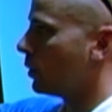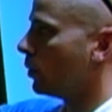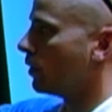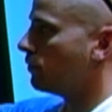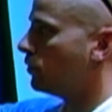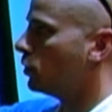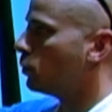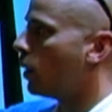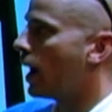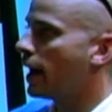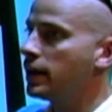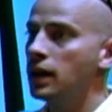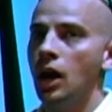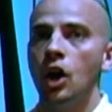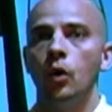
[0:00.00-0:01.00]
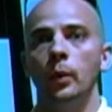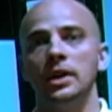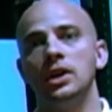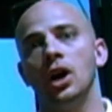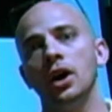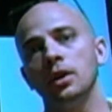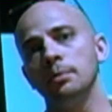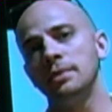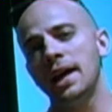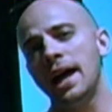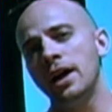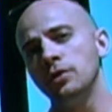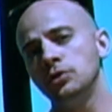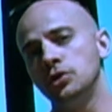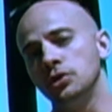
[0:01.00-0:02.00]
were a foot wide, we cut them
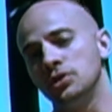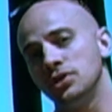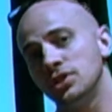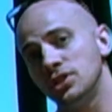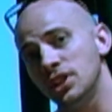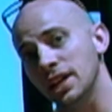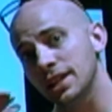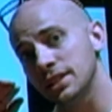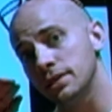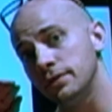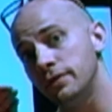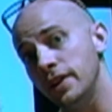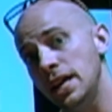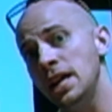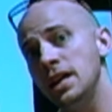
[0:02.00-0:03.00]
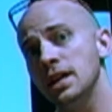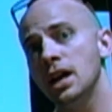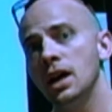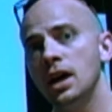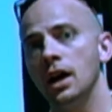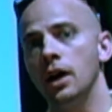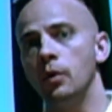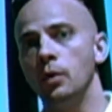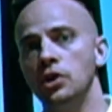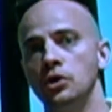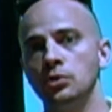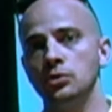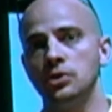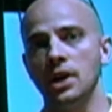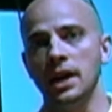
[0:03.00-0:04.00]
down to 6 feet. We
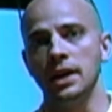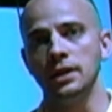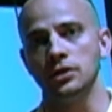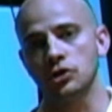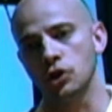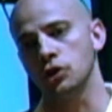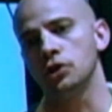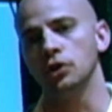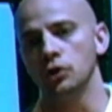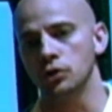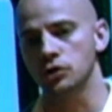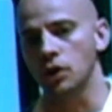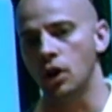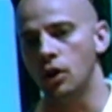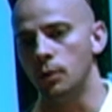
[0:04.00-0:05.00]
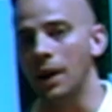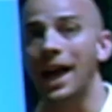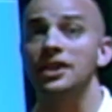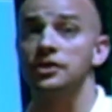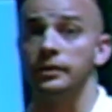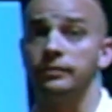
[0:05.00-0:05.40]
used a circular saw. Well, actually